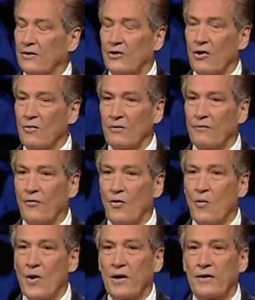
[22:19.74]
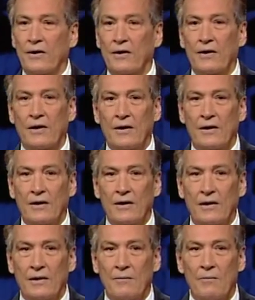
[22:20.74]
don't for one
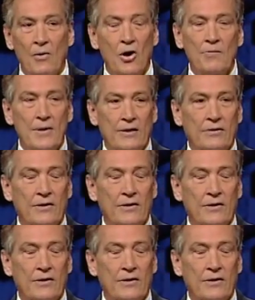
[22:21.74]
moment